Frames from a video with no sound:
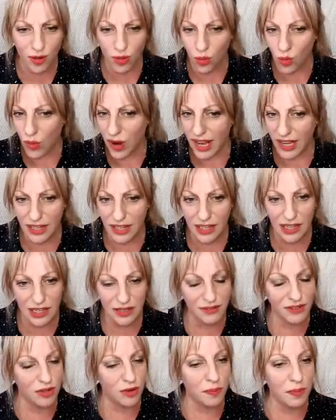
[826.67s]
or
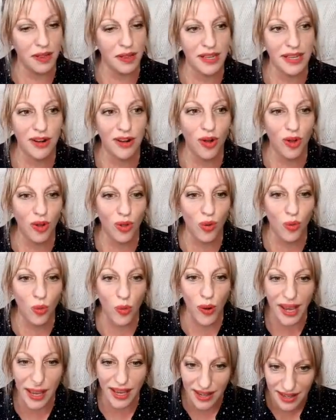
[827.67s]
waves or political
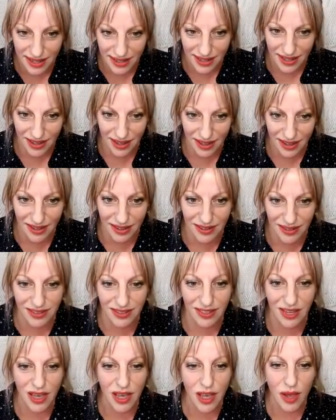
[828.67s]

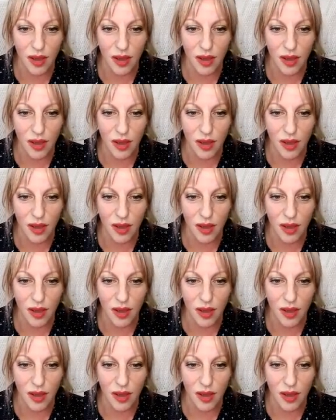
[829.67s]
awakenings.